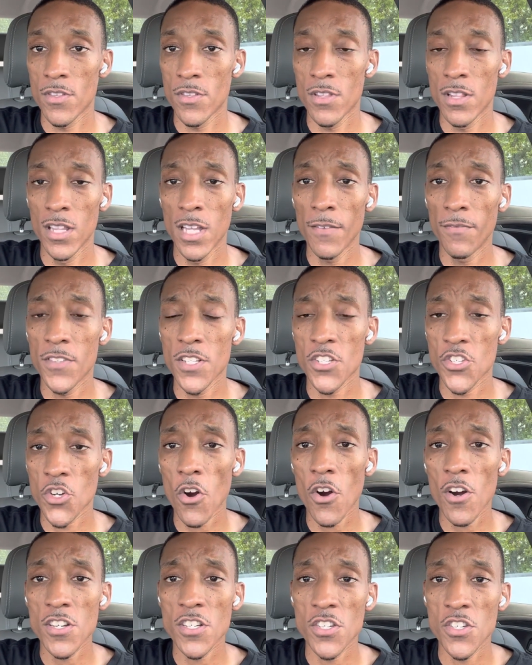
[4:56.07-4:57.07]
Lyft is
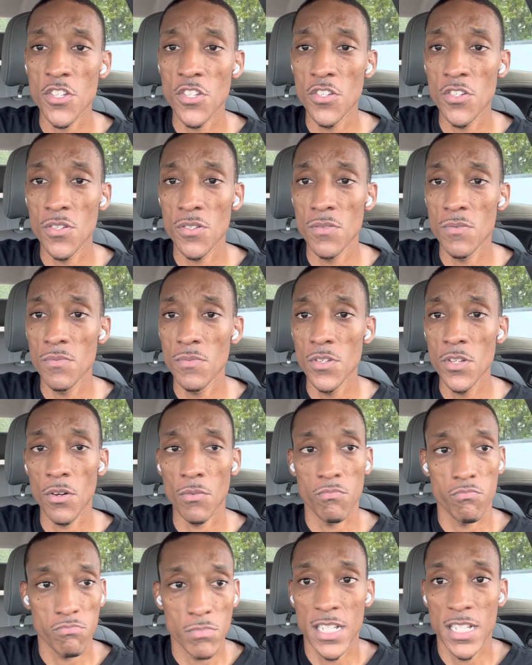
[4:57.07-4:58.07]
charging you, you know,
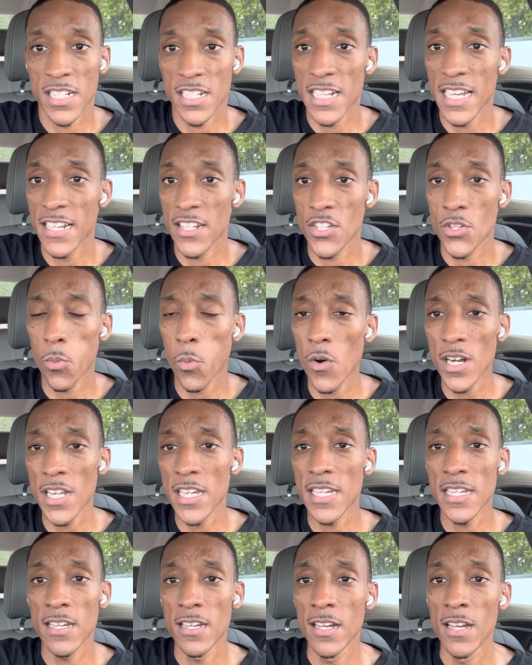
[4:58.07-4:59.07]
let's say
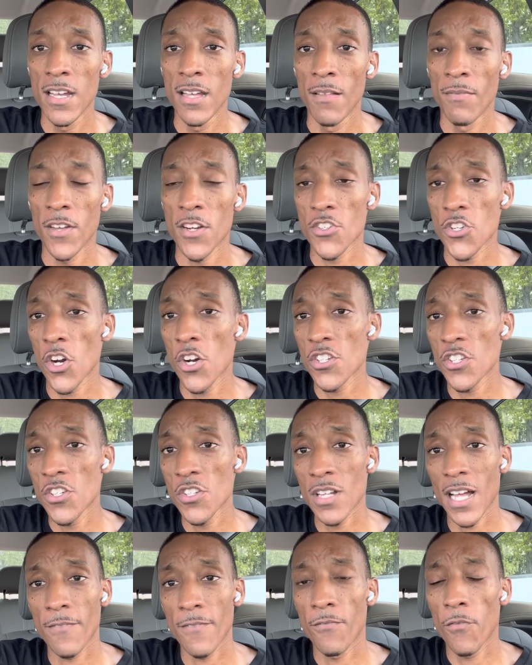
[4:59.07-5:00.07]
20, they're charging you
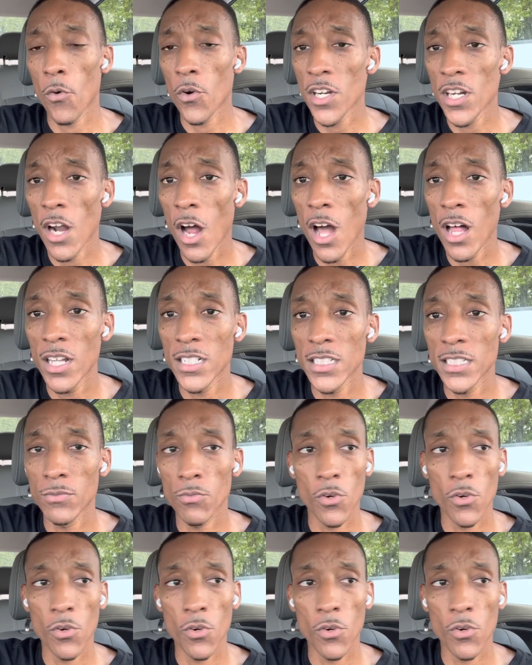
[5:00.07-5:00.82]
like $40.